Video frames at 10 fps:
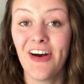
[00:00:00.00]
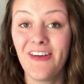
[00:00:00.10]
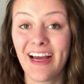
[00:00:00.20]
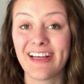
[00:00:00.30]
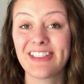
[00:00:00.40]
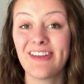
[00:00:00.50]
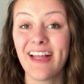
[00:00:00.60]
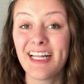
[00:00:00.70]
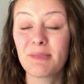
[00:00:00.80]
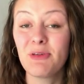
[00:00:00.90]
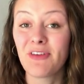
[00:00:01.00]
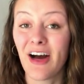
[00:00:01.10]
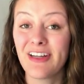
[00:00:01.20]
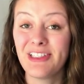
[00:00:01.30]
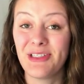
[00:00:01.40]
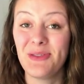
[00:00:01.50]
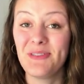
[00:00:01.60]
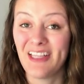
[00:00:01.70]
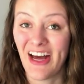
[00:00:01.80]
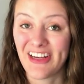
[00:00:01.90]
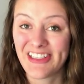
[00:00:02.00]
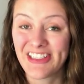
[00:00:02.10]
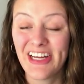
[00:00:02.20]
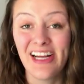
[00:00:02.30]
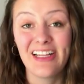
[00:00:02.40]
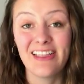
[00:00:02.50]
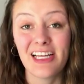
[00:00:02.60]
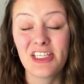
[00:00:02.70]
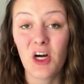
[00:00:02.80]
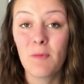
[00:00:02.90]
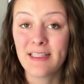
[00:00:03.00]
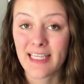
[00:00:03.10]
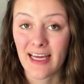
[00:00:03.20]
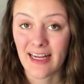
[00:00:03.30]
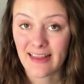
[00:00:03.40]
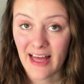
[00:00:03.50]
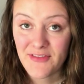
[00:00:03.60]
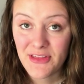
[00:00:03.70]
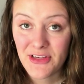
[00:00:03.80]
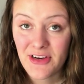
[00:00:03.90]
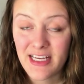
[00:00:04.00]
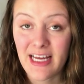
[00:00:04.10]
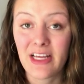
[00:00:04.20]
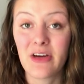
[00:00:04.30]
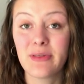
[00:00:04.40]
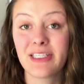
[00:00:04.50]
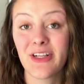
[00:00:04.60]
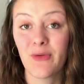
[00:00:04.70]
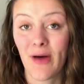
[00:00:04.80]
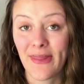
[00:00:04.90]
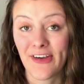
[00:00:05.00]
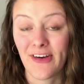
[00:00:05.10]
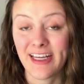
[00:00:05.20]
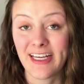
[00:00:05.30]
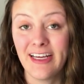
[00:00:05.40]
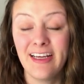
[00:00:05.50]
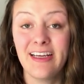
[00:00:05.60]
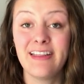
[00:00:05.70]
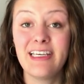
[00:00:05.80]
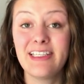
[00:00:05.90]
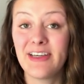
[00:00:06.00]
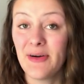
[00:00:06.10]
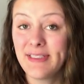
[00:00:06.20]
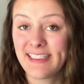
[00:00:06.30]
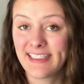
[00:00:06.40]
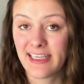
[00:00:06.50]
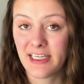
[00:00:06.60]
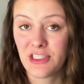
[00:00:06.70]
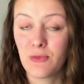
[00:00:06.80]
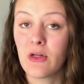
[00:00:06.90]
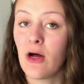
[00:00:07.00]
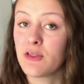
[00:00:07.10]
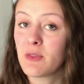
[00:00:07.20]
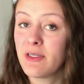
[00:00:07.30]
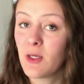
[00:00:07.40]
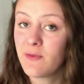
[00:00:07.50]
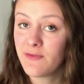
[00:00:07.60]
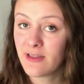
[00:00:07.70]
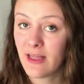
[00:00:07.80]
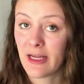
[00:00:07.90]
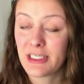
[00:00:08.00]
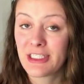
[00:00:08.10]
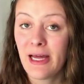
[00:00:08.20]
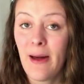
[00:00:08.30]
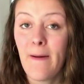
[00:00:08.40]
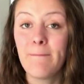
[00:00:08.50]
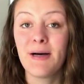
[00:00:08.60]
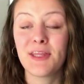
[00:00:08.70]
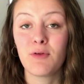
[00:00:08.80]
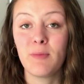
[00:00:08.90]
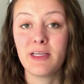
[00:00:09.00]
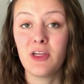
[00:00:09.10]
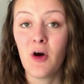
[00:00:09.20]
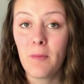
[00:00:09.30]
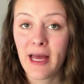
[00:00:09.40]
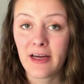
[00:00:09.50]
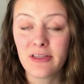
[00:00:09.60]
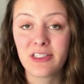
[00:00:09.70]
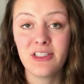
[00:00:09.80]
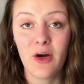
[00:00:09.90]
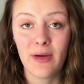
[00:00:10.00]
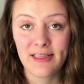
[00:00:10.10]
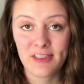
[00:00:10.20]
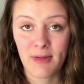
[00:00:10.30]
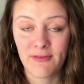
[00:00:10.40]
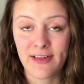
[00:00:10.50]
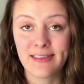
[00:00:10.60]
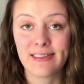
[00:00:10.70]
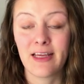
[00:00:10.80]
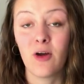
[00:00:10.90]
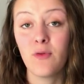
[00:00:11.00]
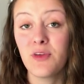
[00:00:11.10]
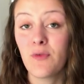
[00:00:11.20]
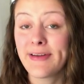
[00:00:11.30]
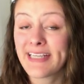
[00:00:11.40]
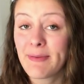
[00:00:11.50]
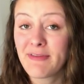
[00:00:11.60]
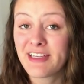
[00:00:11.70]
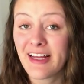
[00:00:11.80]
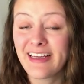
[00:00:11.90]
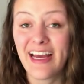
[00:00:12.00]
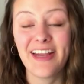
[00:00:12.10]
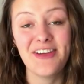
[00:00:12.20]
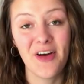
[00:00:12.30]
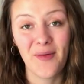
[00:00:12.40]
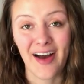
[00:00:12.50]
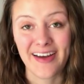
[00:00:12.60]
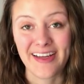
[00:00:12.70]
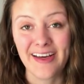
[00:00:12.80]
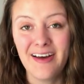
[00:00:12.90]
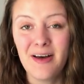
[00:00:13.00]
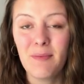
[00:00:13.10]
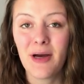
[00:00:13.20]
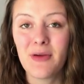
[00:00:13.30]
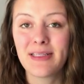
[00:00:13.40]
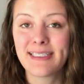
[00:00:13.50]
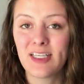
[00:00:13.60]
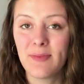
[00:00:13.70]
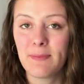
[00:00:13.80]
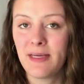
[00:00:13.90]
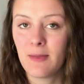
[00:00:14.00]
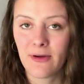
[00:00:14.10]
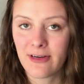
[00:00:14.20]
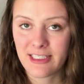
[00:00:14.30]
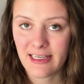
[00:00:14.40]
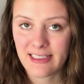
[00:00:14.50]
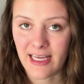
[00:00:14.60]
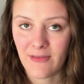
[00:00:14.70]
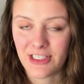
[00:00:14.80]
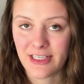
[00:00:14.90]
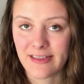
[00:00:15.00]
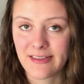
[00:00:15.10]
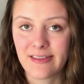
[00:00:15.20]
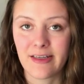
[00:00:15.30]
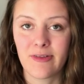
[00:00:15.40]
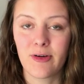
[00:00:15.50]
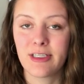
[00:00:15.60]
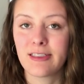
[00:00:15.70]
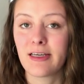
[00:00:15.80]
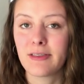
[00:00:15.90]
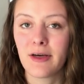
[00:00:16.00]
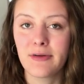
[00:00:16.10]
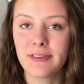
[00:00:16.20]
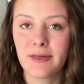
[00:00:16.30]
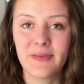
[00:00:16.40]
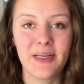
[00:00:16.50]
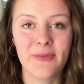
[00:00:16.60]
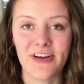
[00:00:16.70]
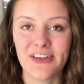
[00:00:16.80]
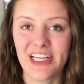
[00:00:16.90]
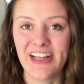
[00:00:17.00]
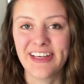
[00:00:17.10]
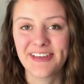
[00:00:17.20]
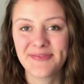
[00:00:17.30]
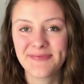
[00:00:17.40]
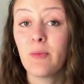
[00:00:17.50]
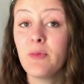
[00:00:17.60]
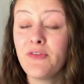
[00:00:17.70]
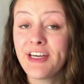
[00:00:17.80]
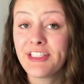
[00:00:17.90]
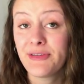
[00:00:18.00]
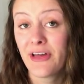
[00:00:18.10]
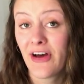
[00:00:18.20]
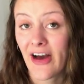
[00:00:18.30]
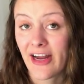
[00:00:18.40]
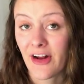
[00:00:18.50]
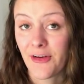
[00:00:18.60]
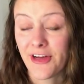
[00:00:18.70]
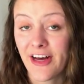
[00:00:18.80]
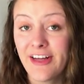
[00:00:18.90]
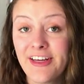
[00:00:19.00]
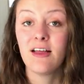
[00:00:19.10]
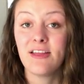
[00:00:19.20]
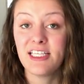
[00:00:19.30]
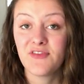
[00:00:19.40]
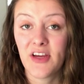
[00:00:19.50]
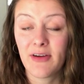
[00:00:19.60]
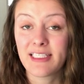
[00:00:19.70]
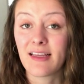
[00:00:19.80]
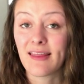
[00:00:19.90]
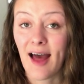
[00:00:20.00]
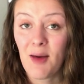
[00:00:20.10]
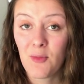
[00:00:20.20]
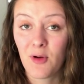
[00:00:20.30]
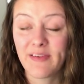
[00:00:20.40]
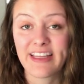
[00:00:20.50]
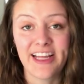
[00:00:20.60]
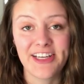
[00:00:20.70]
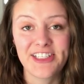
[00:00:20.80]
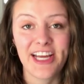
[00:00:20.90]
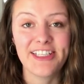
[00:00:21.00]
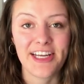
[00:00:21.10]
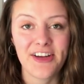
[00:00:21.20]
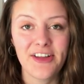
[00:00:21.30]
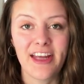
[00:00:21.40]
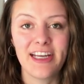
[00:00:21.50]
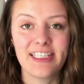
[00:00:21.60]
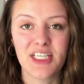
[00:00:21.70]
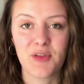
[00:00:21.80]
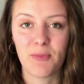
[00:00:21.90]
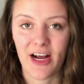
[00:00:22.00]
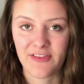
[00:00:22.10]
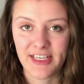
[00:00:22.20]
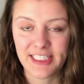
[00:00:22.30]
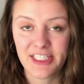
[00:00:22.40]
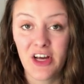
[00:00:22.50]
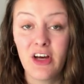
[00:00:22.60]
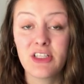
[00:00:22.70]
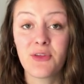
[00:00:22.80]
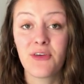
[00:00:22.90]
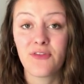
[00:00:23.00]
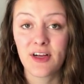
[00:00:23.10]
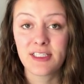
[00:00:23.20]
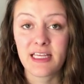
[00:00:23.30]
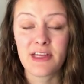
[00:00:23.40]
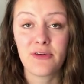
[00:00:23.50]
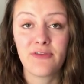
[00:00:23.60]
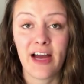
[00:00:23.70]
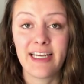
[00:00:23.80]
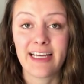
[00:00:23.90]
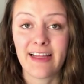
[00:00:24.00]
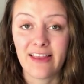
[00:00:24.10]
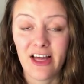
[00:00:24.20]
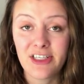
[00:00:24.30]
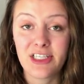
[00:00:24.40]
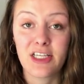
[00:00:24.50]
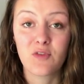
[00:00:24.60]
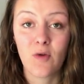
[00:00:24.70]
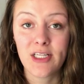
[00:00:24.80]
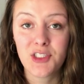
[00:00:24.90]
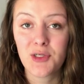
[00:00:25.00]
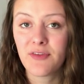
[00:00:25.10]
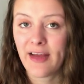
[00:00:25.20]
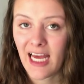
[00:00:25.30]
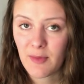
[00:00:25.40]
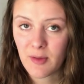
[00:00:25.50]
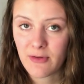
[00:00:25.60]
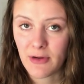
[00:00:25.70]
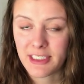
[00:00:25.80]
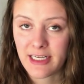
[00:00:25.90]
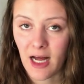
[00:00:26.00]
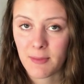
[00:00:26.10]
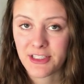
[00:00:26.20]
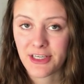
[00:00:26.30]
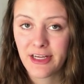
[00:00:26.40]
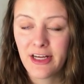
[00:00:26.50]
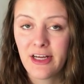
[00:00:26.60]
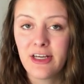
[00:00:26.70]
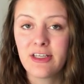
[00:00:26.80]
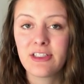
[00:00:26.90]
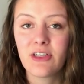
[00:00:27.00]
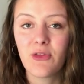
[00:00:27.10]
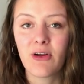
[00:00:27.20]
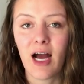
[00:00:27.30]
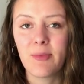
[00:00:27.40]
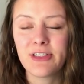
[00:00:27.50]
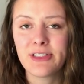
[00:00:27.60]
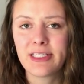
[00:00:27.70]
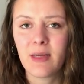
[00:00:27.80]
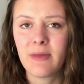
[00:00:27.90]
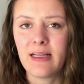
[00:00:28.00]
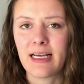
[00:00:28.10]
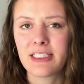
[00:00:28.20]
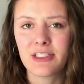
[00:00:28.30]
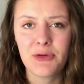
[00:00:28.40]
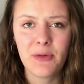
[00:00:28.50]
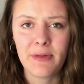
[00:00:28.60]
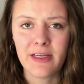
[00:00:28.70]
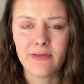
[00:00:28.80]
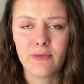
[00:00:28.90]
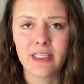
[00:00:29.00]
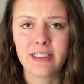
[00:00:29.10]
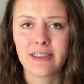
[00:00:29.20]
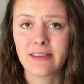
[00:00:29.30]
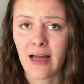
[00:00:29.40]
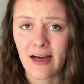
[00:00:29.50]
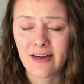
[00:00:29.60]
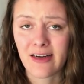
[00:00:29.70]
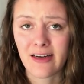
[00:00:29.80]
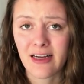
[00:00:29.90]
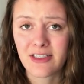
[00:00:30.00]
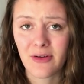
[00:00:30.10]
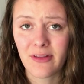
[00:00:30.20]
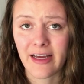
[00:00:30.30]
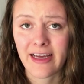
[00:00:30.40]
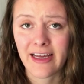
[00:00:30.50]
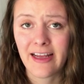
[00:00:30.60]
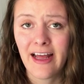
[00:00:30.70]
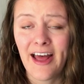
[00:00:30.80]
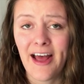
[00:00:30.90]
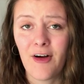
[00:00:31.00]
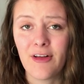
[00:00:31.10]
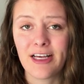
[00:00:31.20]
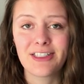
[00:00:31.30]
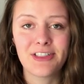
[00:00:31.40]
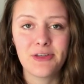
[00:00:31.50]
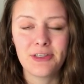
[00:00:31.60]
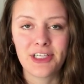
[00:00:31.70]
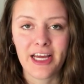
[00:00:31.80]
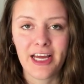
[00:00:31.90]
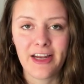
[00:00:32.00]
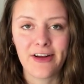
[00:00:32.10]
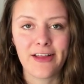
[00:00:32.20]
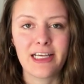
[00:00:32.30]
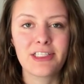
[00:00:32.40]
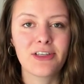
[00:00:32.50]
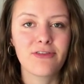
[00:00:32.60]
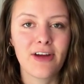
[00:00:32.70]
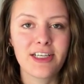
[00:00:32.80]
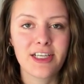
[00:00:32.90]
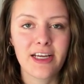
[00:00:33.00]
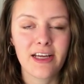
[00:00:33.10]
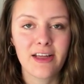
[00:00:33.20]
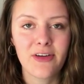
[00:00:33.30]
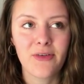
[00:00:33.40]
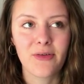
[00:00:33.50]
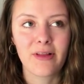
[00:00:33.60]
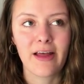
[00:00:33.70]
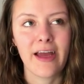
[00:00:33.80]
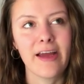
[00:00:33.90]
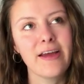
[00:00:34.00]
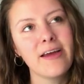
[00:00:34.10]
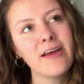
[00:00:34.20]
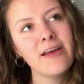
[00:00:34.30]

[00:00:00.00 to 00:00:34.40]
Okay, so let's move on to lunch. Lunch opens at 11:30 and goes till 1:30. The toast station will also be open for lunch, but there will be no bagels, no English muffins, and only one type of jelly and no honey. But you can still make peanut butter and jelly sandwiches, or just like toasted peanut butter and jelly. So moving to the hot area, this varies a lot more with lunch and dinner than it does with breakfast. So the first thing that you'll find at lunch is one sort of animal protein option. So their options can be like stewed beef, which is not good, I don't like it, or like stewed chicken, or like stir-fried chicken, or like